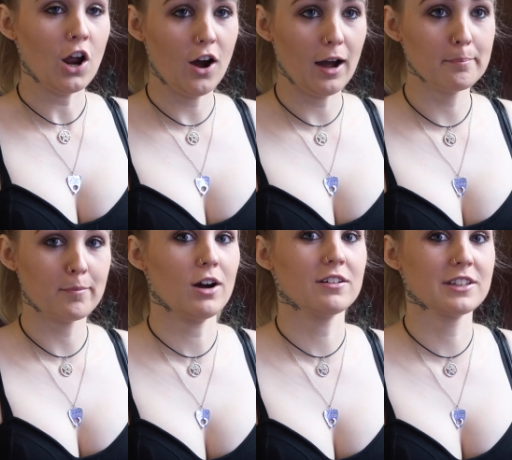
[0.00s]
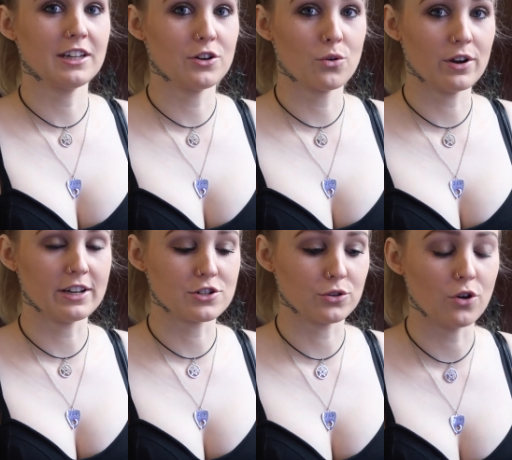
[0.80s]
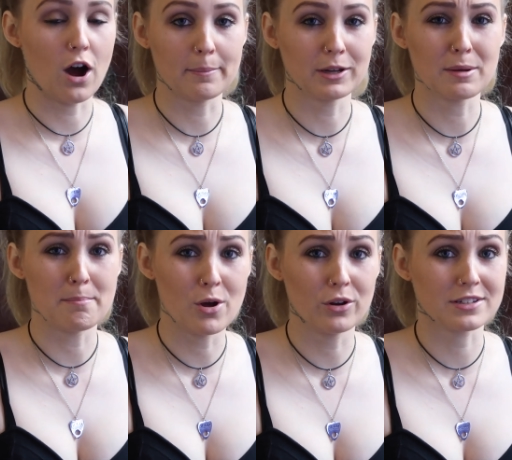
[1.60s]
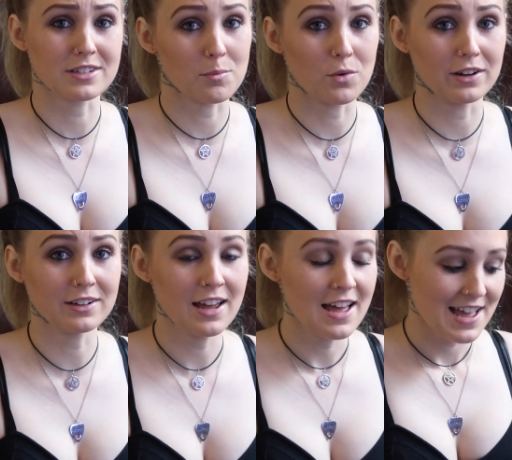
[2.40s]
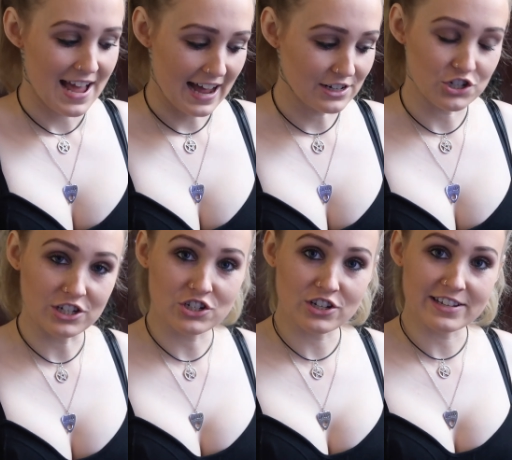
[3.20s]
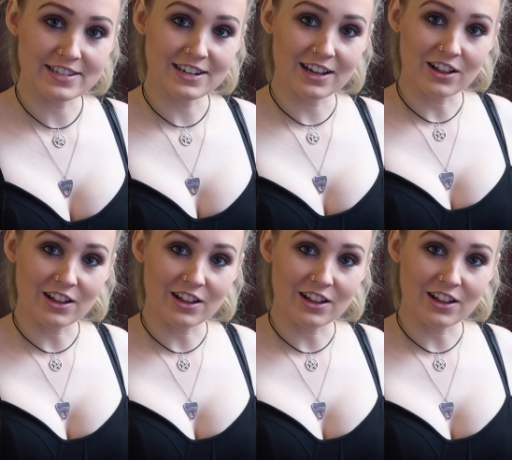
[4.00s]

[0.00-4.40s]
I'm mildly annoyed, to I'm gonna murder someone. And she's just